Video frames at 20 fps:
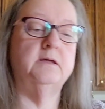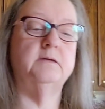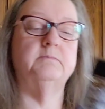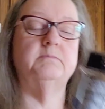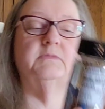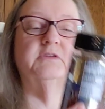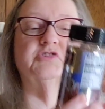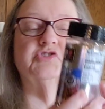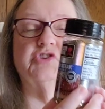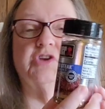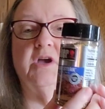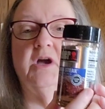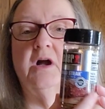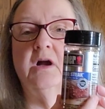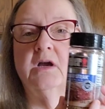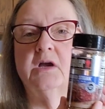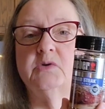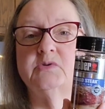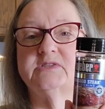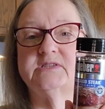the
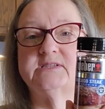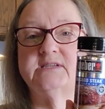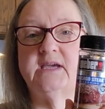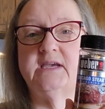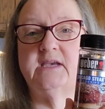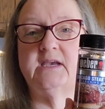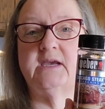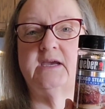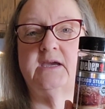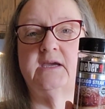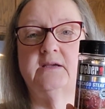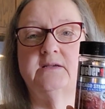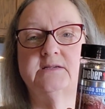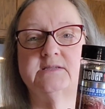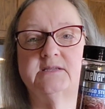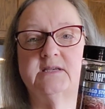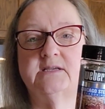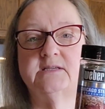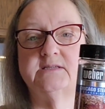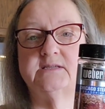Chicago steak
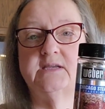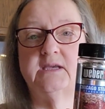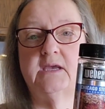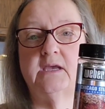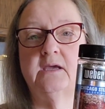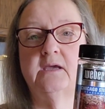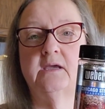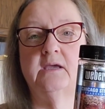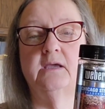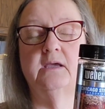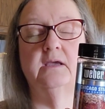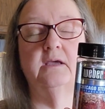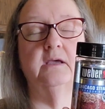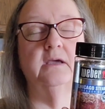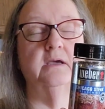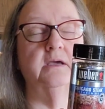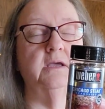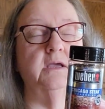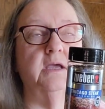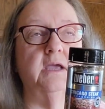seasoning.
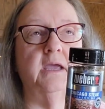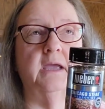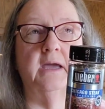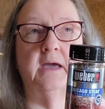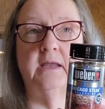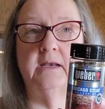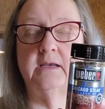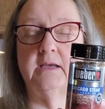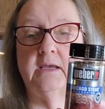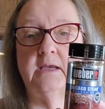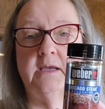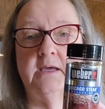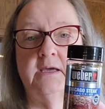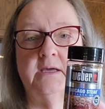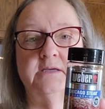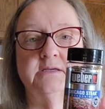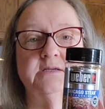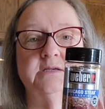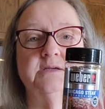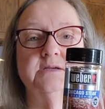And
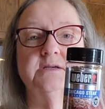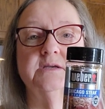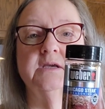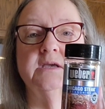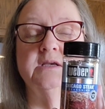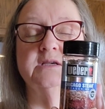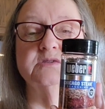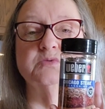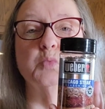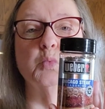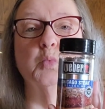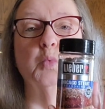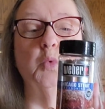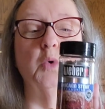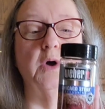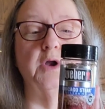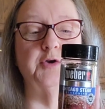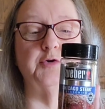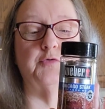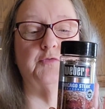it is
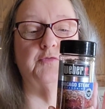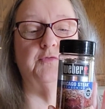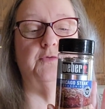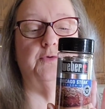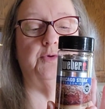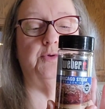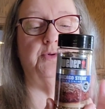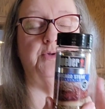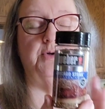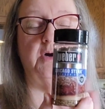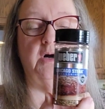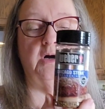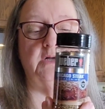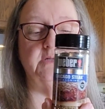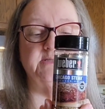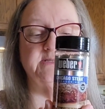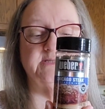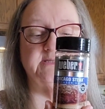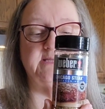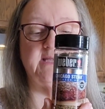wonderful
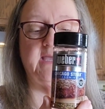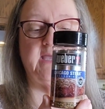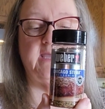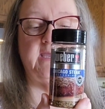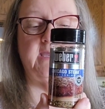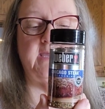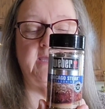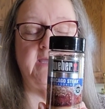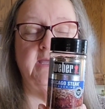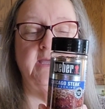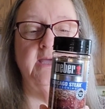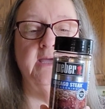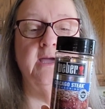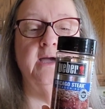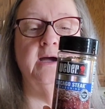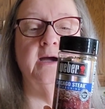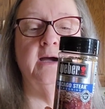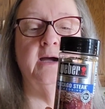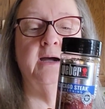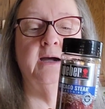on steak.
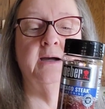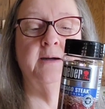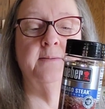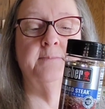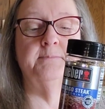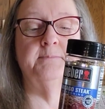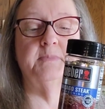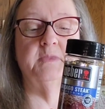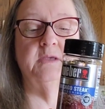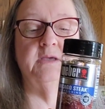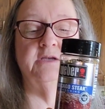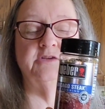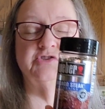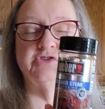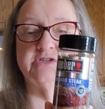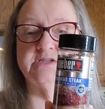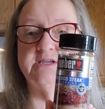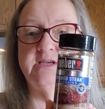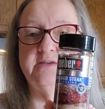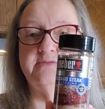It
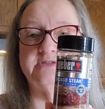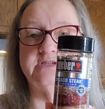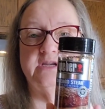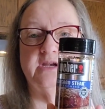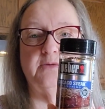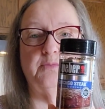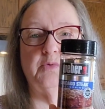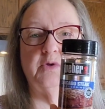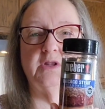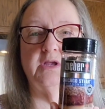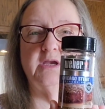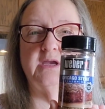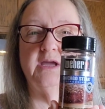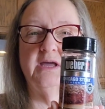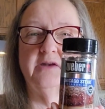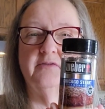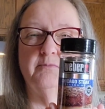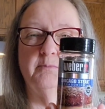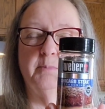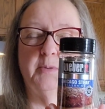just gives it a really
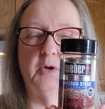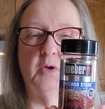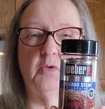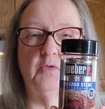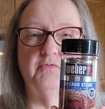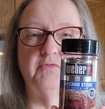kind of bold